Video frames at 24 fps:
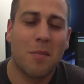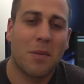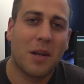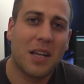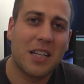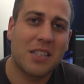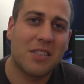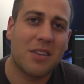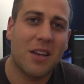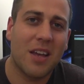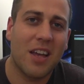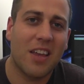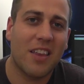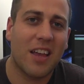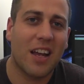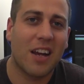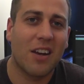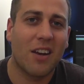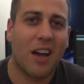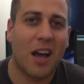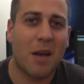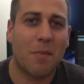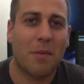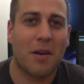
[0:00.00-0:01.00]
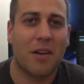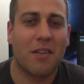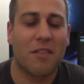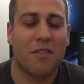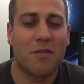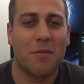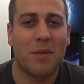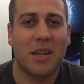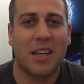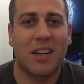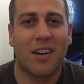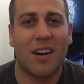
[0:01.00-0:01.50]
Please do hit that like button
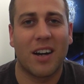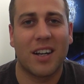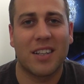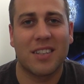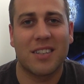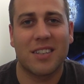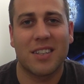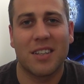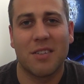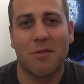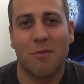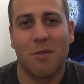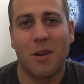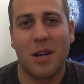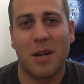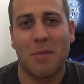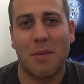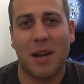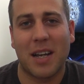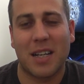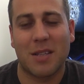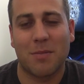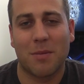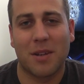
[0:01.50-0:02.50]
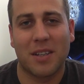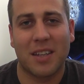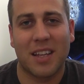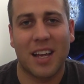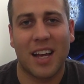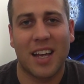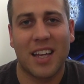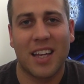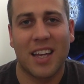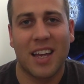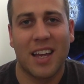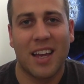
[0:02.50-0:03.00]
for me, guys. Really makes my
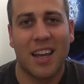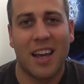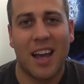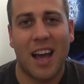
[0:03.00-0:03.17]
day.